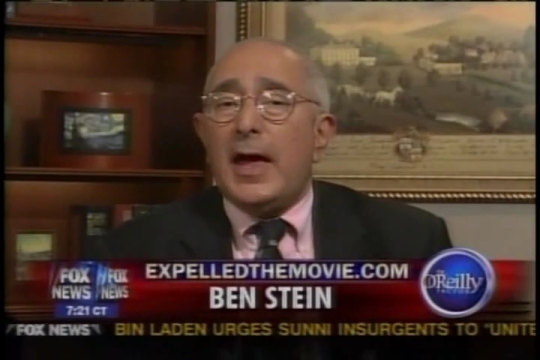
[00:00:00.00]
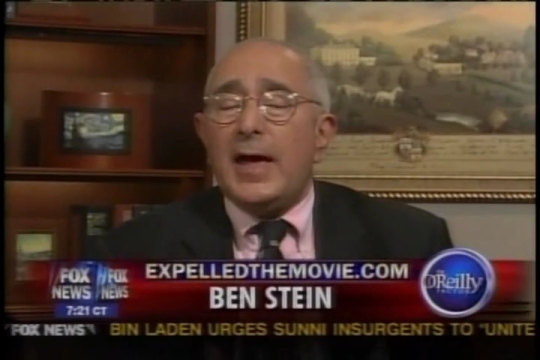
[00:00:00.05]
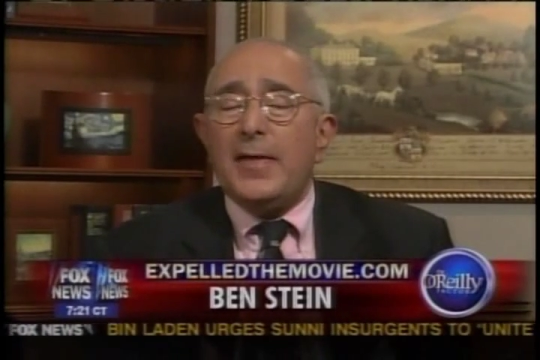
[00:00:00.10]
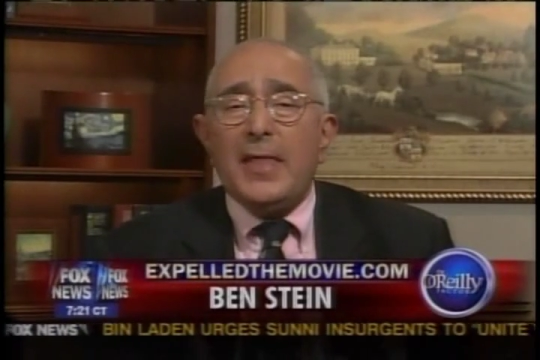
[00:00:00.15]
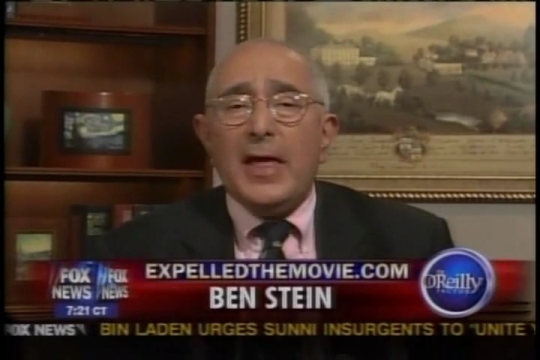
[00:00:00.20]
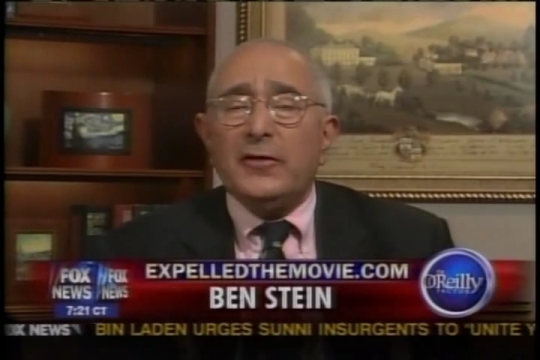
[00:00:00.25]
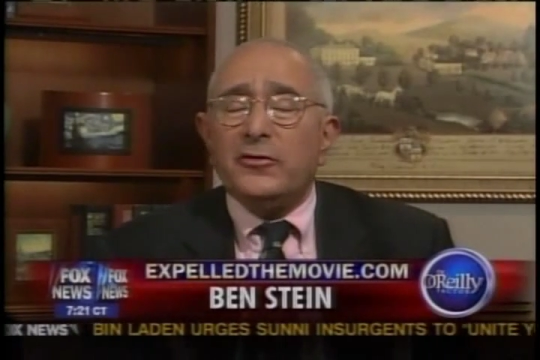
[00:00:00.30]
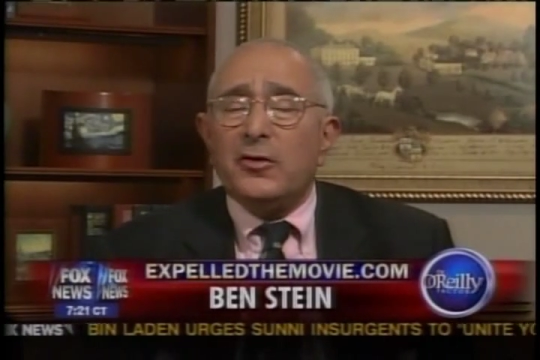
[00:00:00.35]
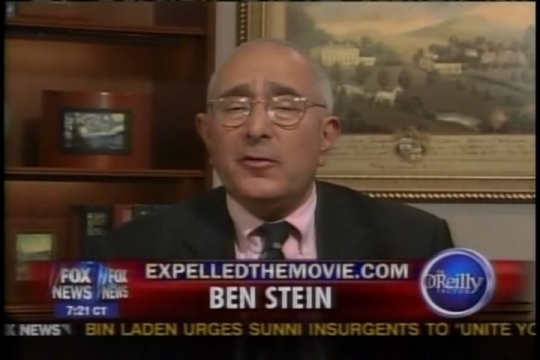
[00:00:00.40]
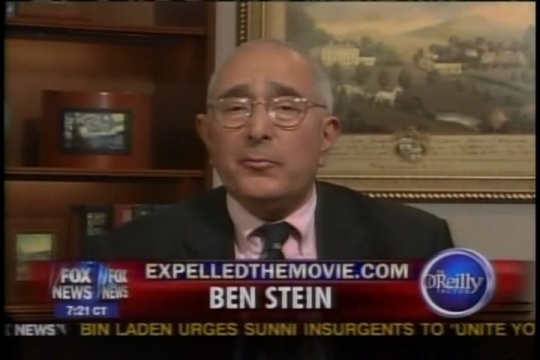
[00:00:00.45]

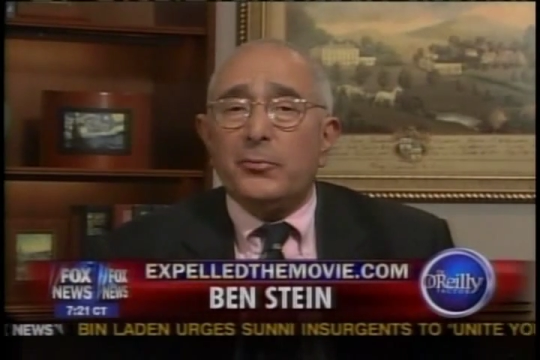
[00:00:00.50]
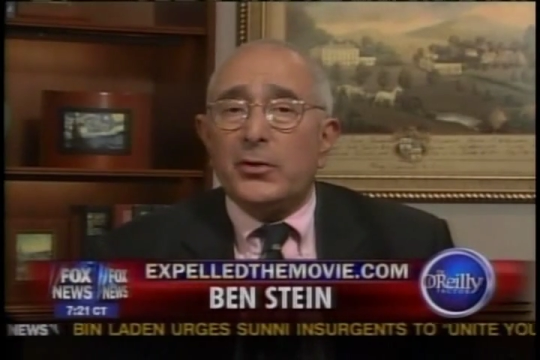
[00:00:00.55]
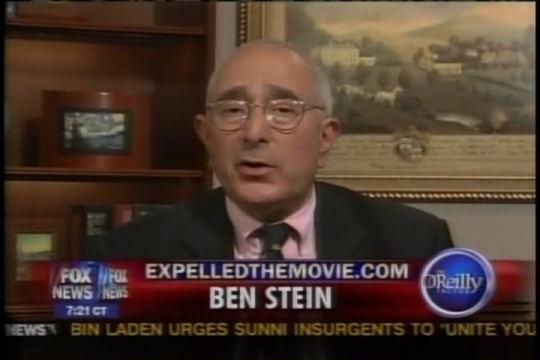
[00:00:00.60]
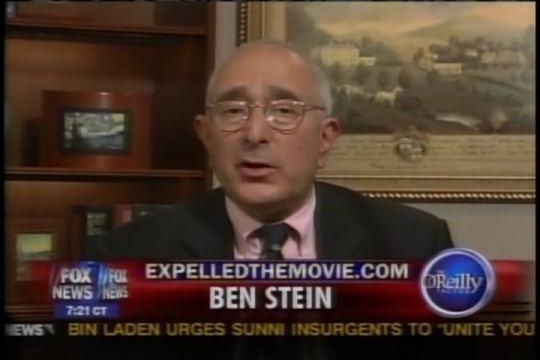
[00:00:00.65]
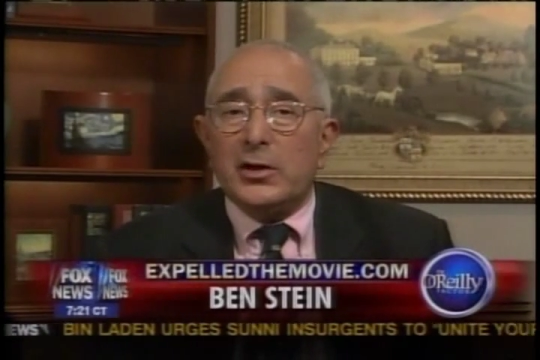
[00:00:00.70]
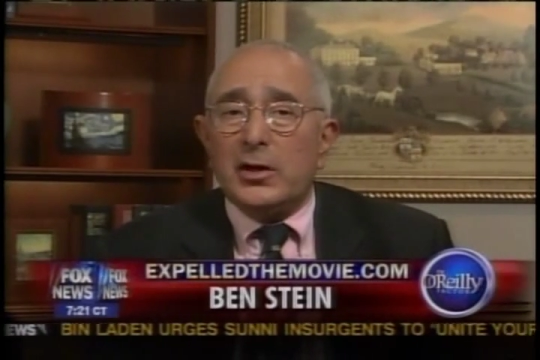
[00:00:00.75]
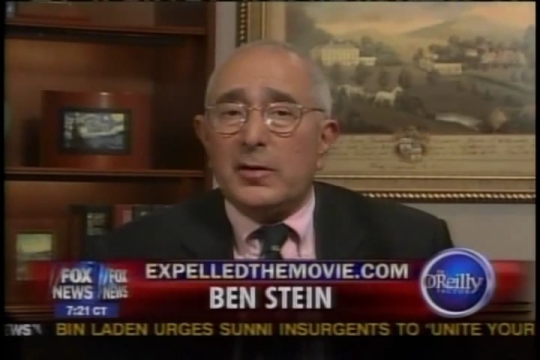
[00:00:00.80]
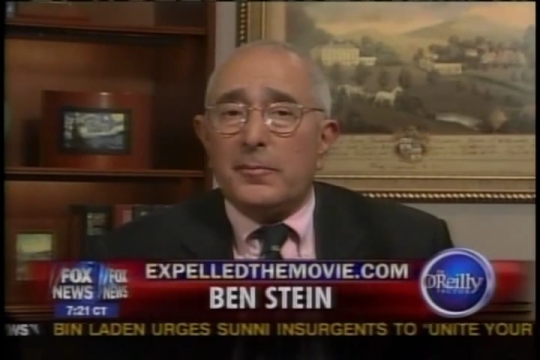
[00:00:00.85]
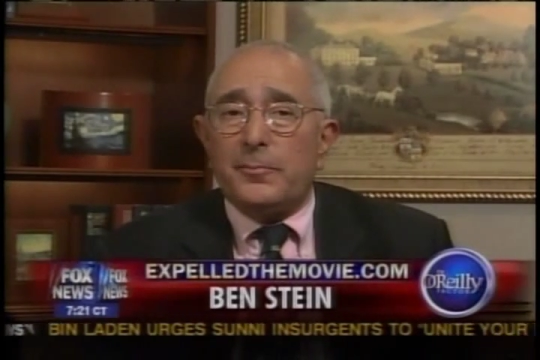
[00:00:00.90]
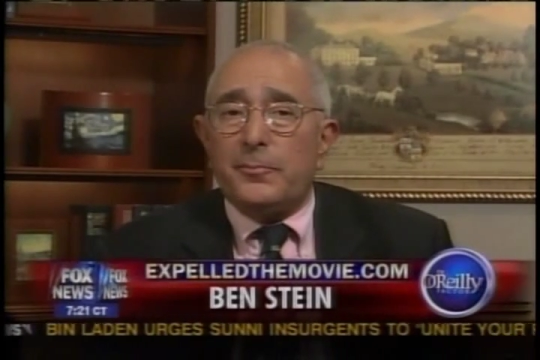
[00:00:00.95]
And that's a
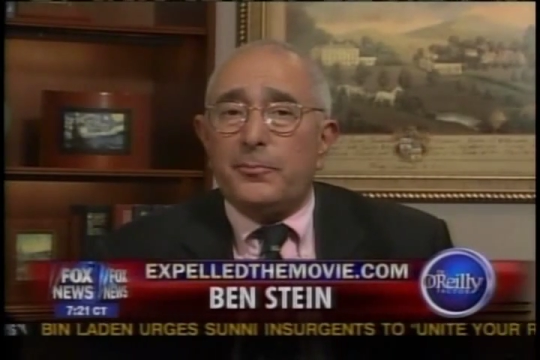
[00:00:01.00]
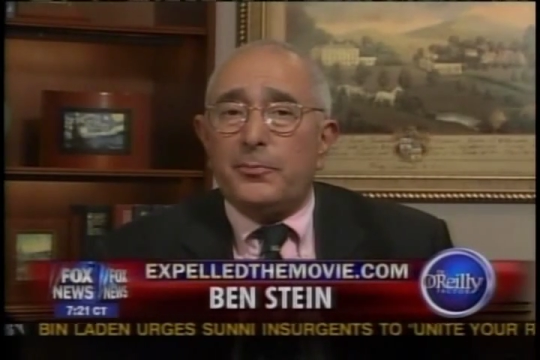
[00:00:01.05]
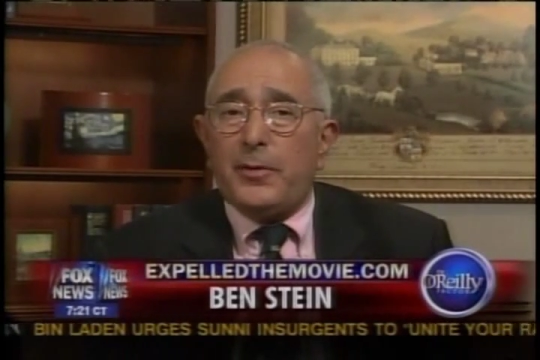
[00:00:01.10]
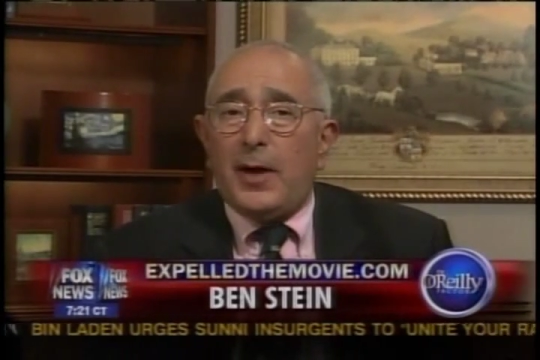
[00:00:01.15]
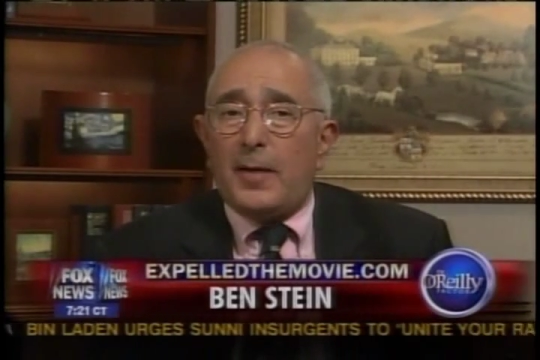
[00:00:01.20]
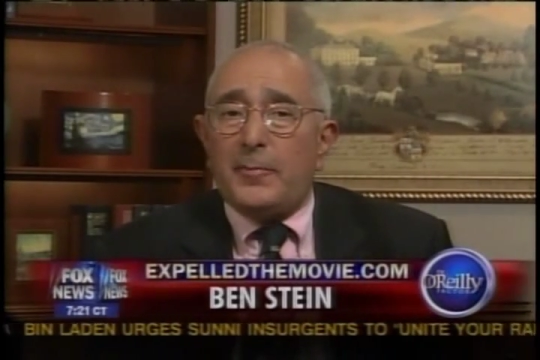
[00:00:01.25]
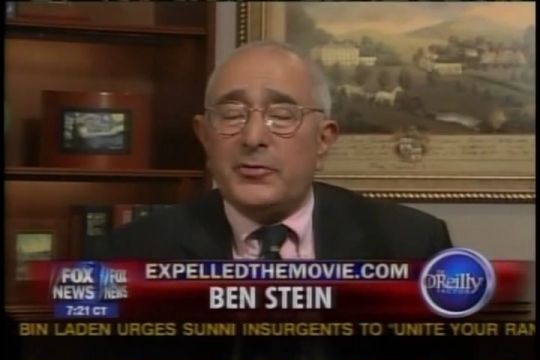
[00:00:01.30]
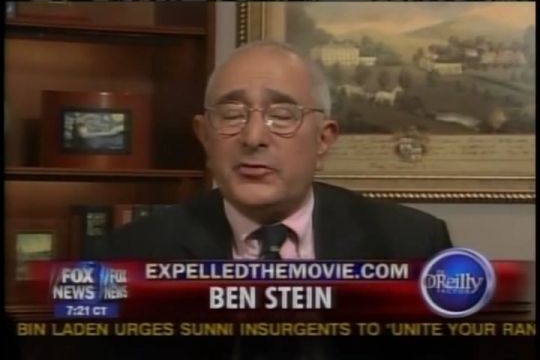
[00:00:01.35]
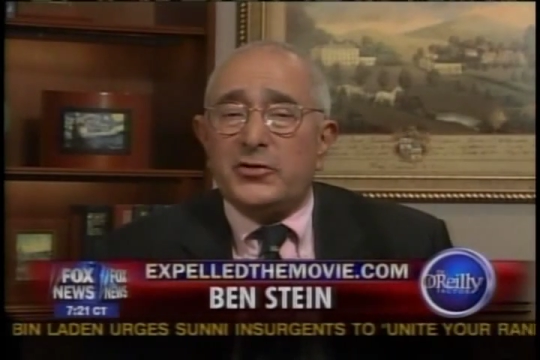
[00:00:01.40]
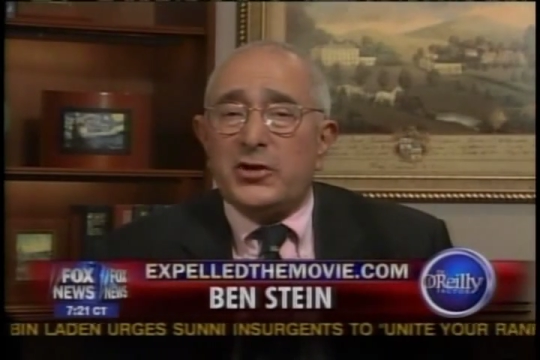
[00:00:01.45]
brilliant
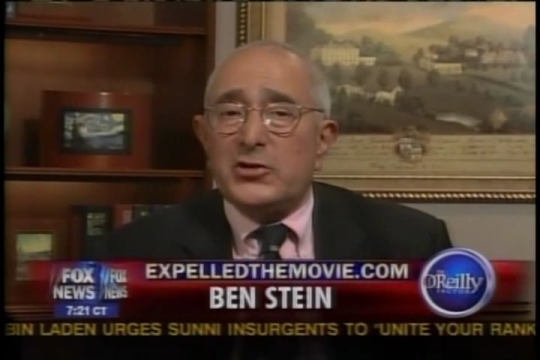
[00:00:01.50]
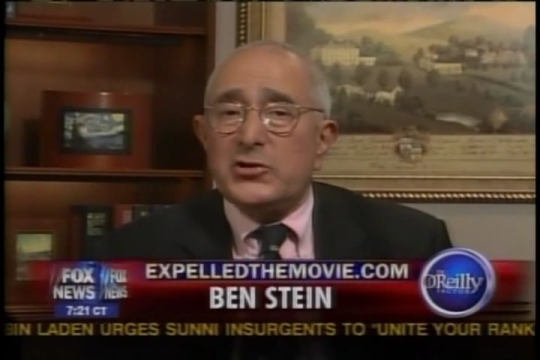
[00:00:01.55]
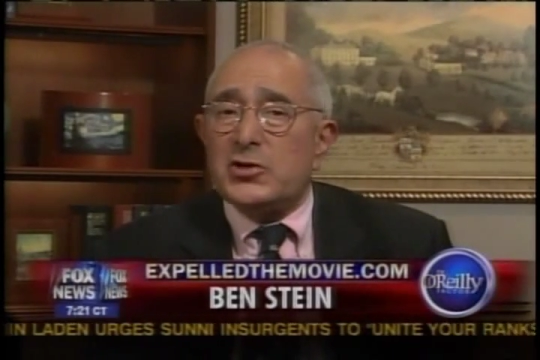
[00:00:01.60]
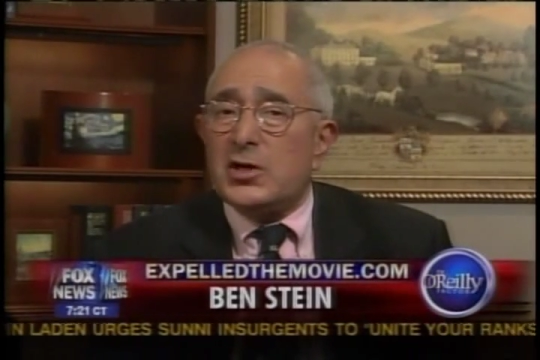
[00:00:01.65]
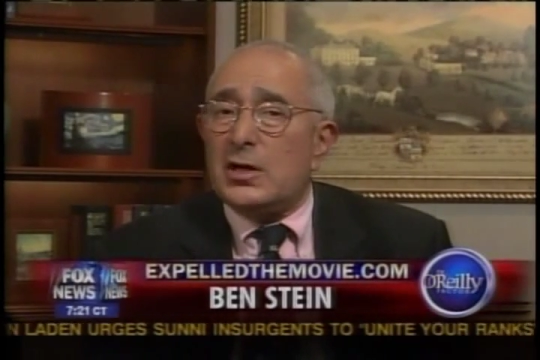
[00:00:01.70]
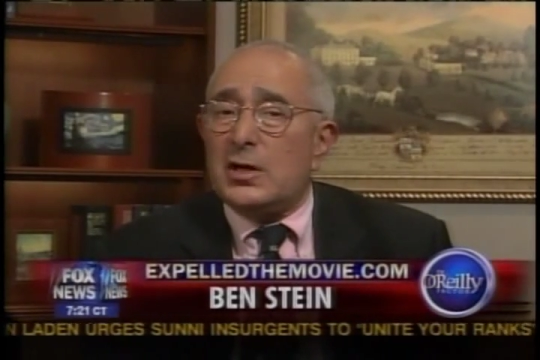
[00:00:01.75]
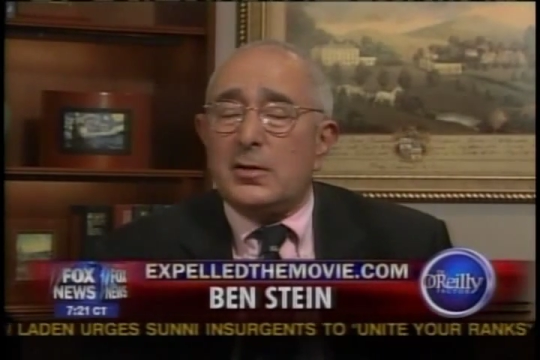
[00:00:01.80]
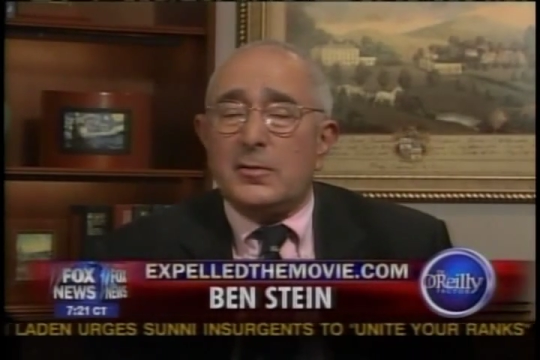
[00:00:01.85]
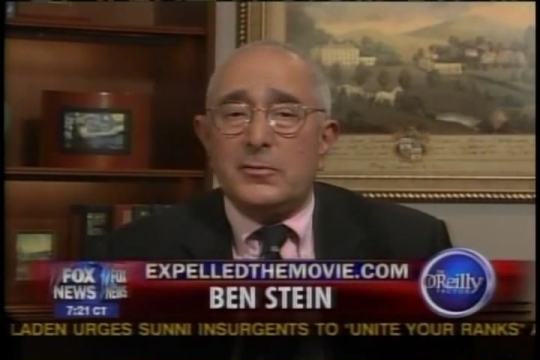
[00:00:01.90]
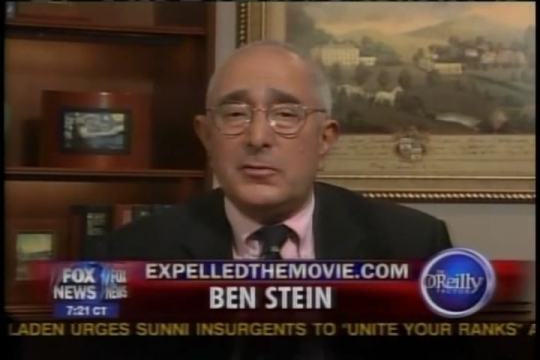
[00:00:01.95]

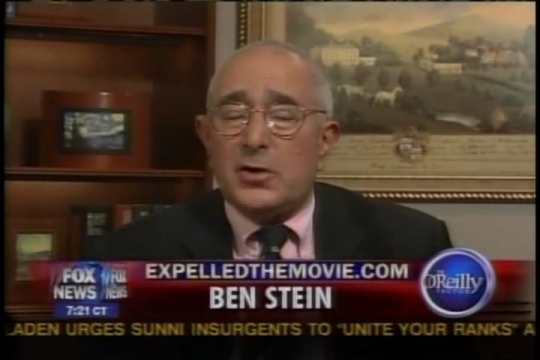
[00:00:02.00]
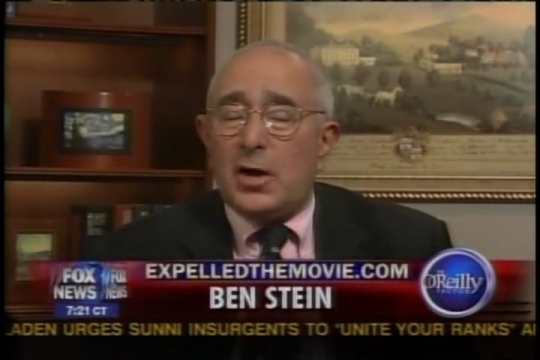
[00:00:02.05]
proposition.